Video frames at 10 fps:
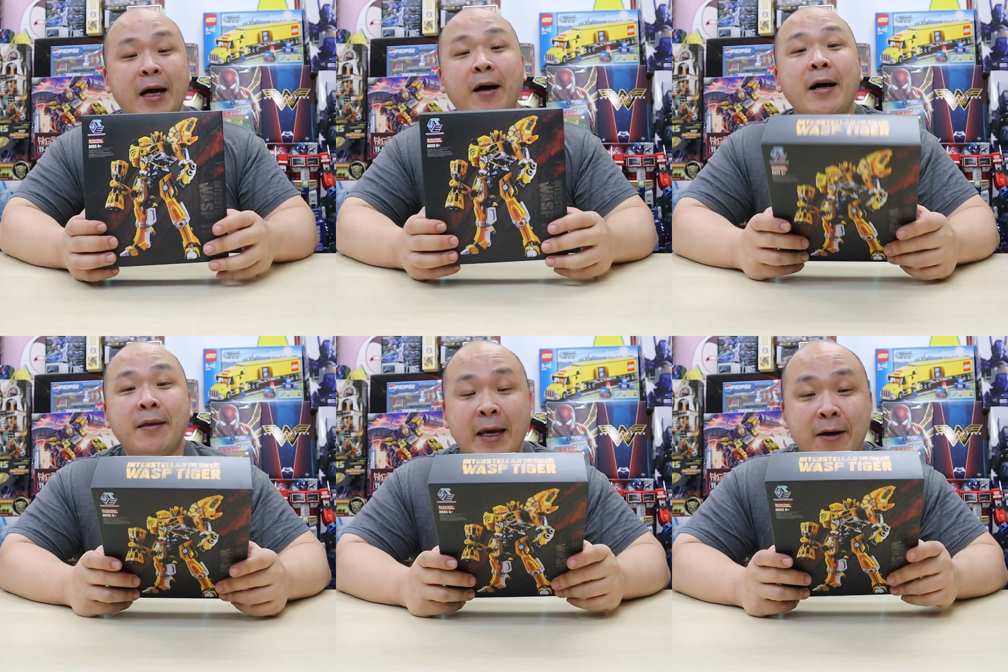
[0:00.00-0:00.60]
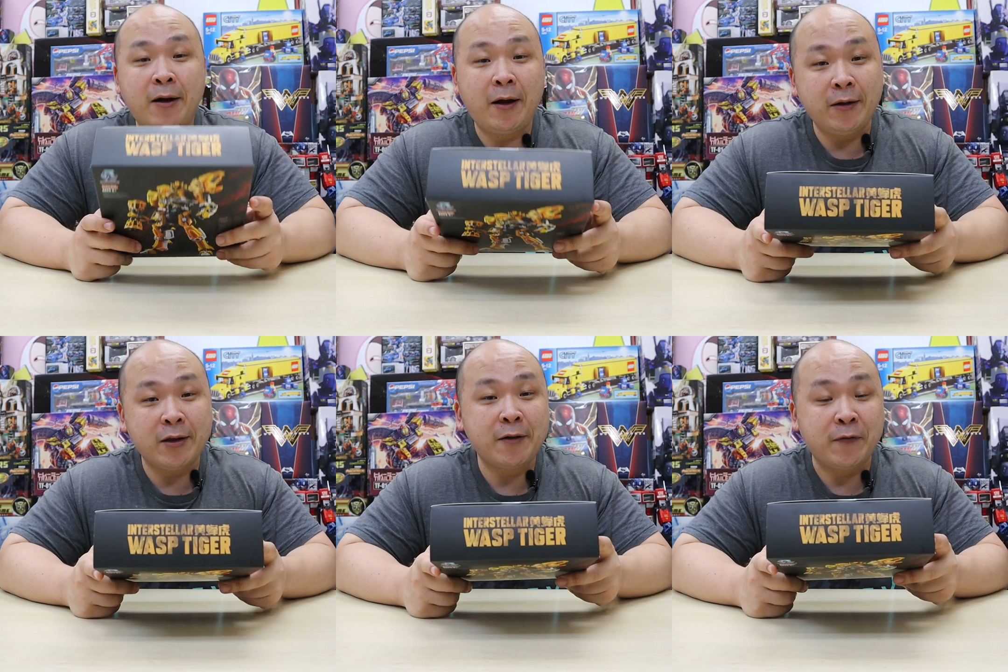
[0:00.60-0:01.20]
Now, they
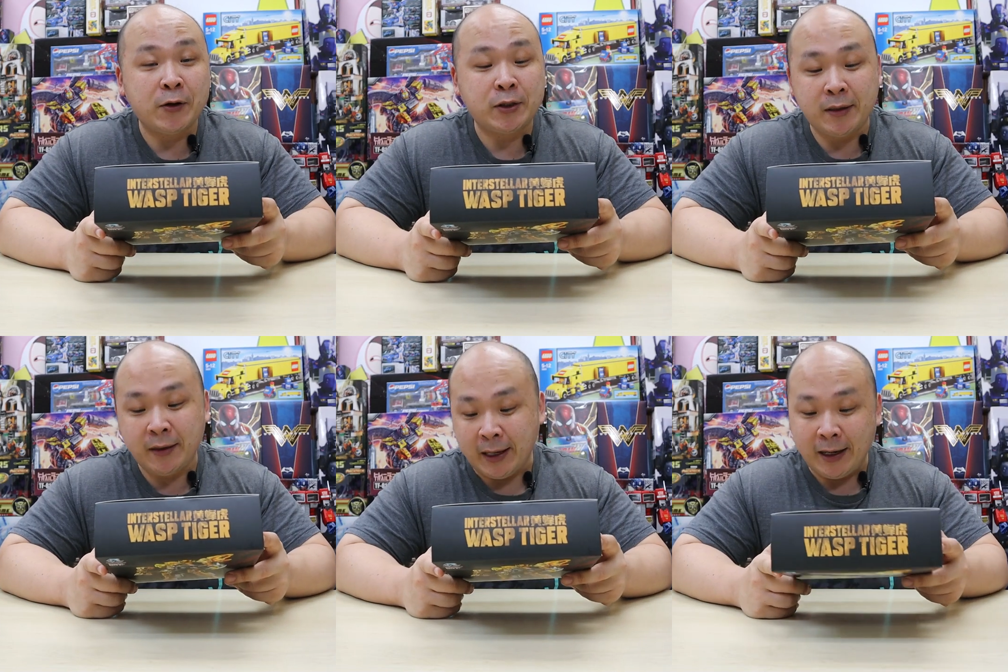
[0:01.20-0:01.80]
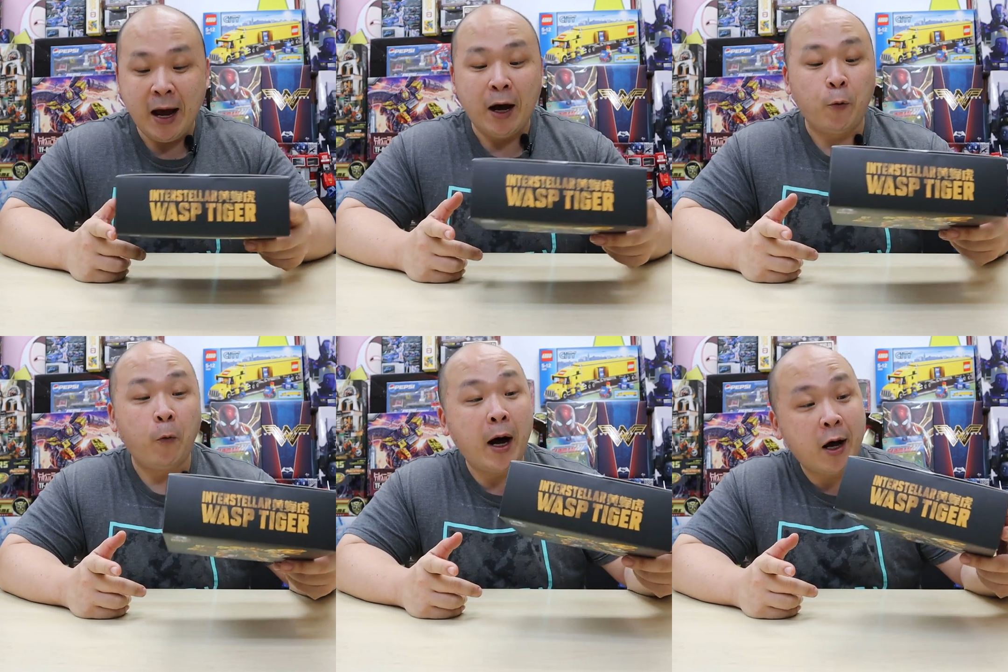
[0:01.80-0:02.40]
call this version the
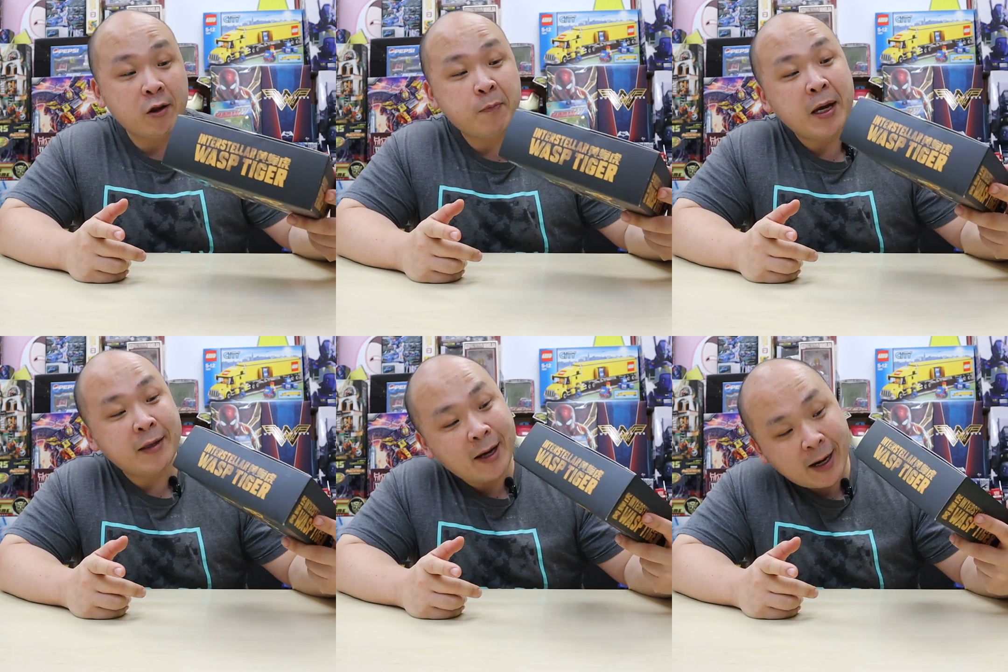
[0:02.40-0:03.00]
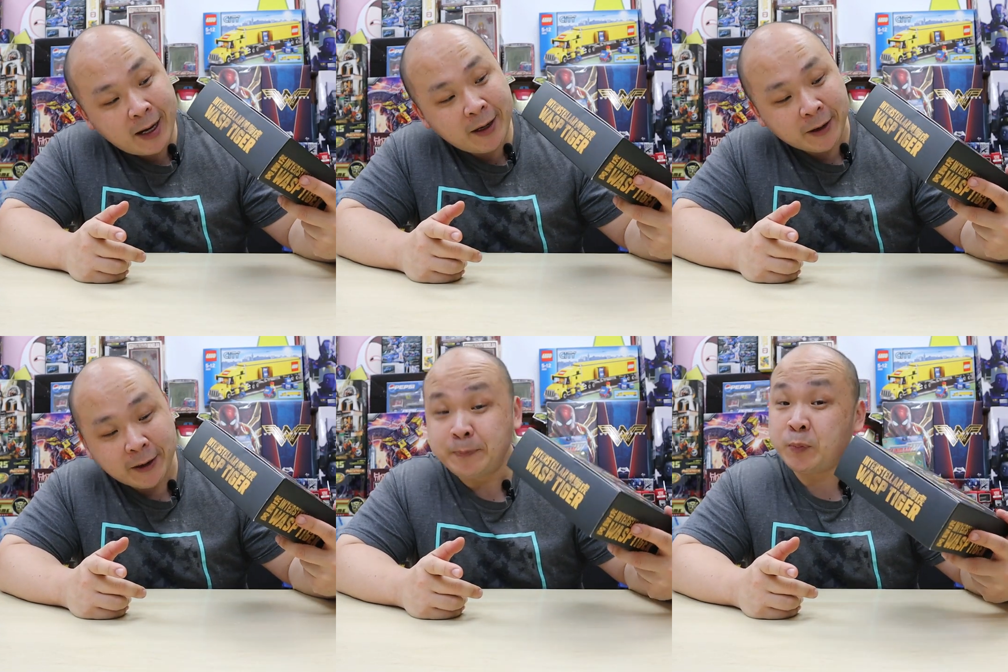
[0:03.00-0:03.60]
Wasp
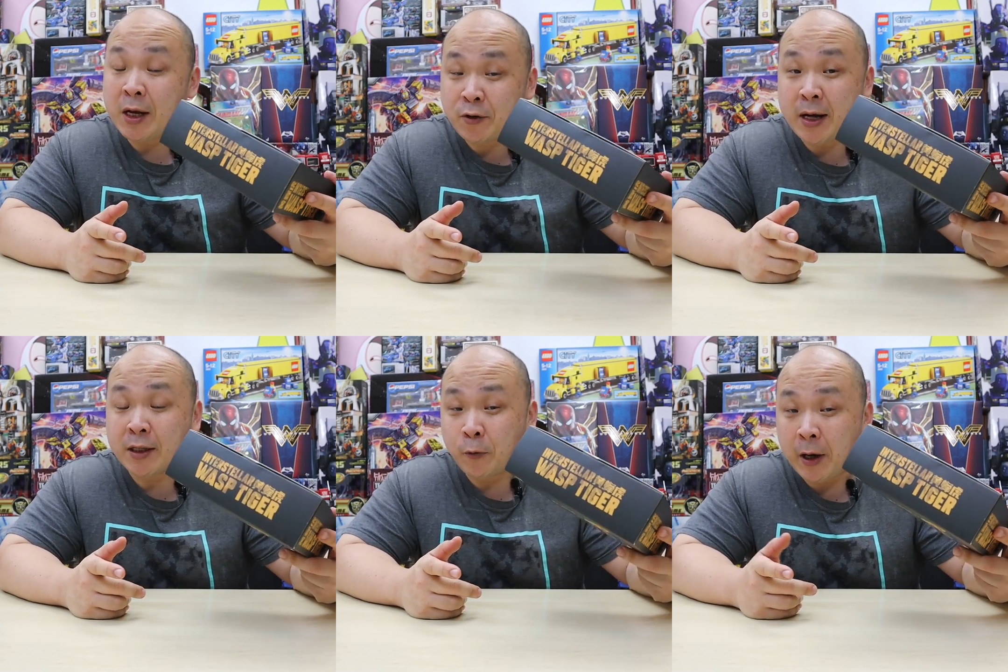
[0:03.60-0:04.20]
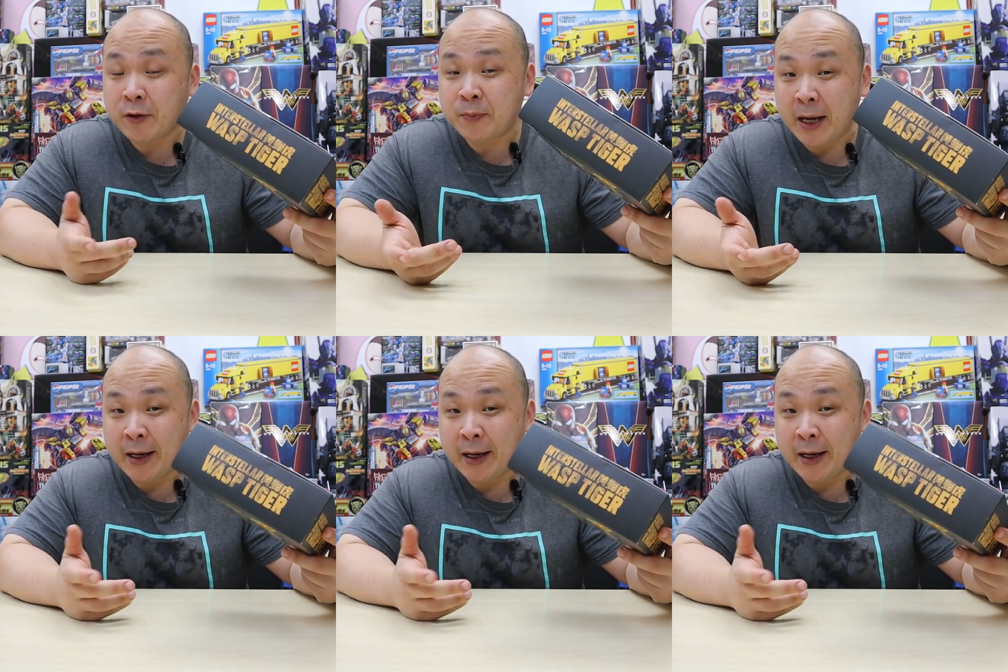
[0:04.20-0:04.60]
Tiger. That's right, the Wasp